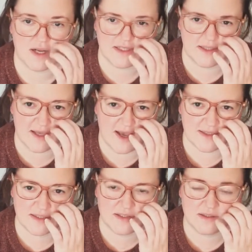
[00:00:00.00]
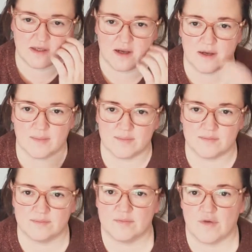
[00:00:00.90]
I did that
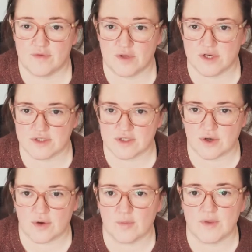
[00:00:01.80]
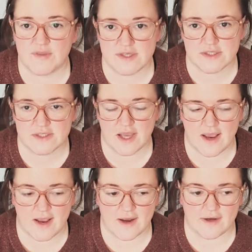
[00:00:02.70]
a few years ago with these,
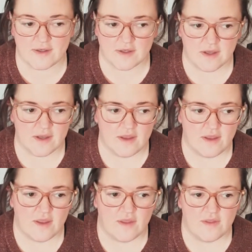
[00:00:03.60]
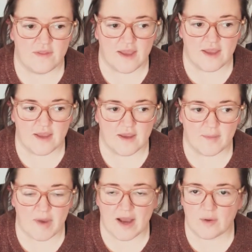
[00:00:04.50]
and they
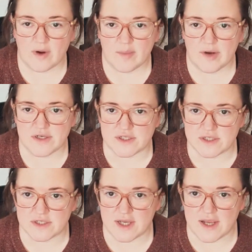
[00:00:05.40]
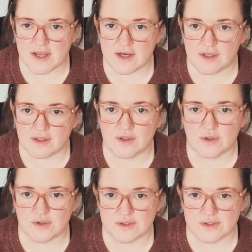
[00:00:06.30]
pack quite a punch, and a little goes a